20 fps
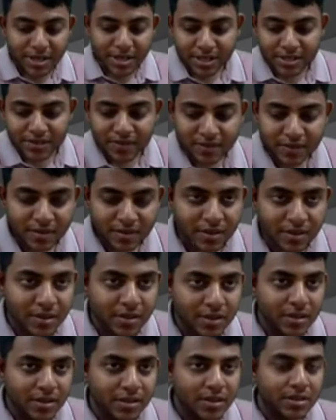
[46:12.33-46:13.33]

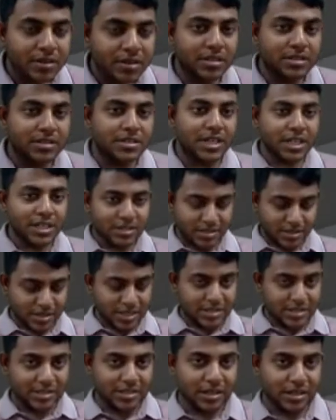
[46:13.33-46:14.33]
Disabilities. The
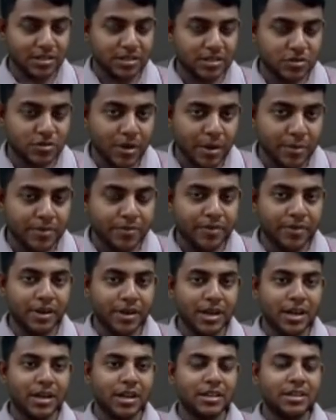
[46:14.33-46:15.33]
sixth is the
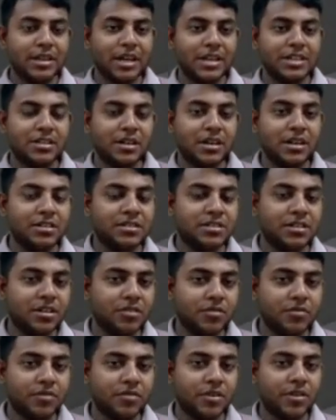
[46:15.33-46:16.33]
Swami Vivekananda
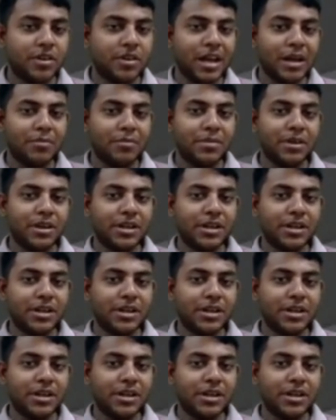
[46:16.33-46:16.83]
National Institute for